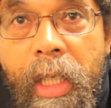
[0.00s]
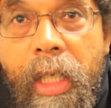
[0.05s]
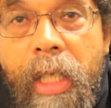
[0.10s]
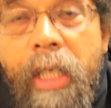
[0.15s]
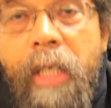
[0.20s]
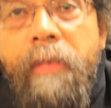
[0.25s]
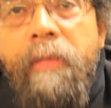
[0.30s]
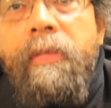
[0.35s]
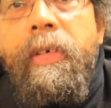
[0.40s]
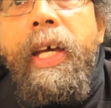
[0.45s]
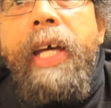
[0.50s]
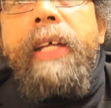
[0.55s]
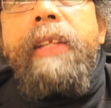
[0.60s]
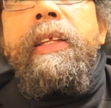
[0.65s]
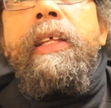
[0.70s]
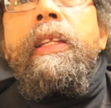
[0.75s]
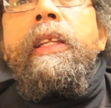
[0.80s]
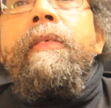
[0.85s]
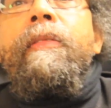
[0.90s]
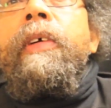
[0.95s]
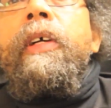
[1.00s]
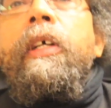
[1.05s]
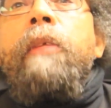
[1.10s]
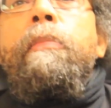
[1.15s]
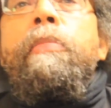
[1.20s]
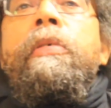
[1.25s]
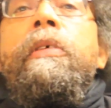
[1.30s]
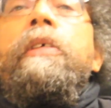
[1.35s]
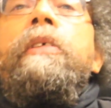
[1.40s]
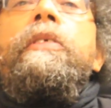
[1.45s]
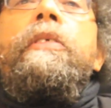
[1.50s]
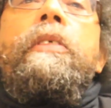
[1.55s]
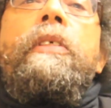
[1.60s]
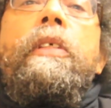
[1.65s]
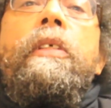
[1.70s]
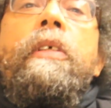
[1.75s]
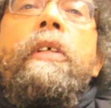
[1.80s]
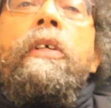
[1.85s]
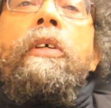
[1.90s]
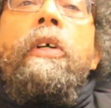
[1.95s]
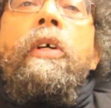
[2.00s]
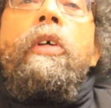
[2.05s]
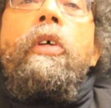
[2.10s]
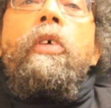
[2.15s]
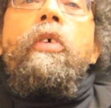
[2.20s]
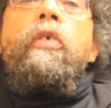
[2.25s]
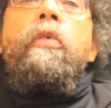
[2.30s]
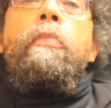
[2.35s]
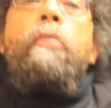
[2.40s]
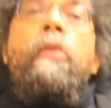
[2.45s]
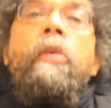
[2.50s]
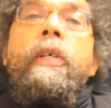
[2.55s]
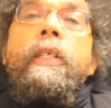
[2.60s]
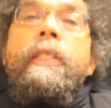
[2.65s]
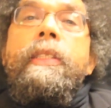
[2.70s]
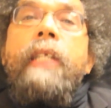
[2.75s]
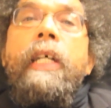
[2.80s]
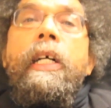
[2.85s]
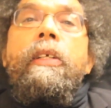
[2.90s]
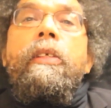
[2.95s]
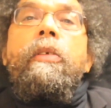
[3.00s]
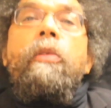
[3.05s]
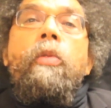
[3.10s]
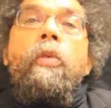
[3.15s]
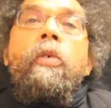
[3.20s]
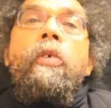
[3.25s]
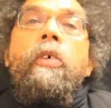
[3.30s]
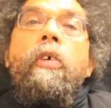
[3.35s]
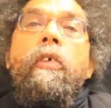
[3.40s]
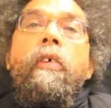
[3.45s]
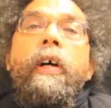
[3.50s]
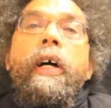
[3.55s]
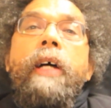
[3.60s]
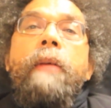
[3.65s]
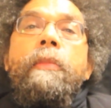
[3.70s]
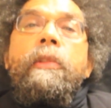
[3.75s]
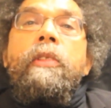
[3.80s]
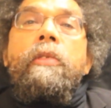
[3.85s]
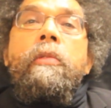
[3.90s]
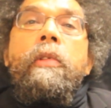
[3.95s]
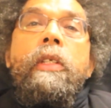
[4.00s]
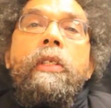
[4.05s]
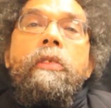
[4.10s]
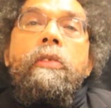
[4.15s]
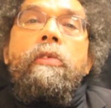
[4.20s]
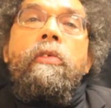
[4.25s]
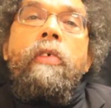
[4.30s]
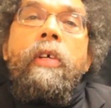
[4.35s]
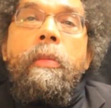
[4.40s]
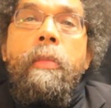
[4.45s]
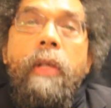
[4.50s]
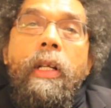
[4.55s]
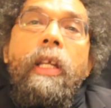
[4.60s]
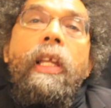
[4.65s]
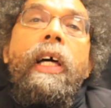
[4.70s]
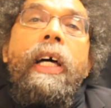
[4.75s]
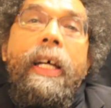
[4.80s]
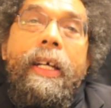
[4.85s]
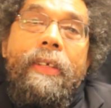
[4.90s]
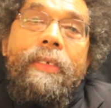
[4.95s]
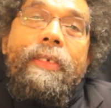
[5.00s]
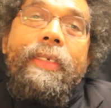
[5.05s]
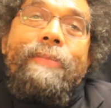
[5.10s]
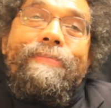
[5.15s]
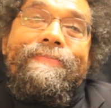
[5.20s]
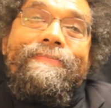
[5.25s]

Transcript: and the fact that the very person who points out the war crime is the one who's criminalized,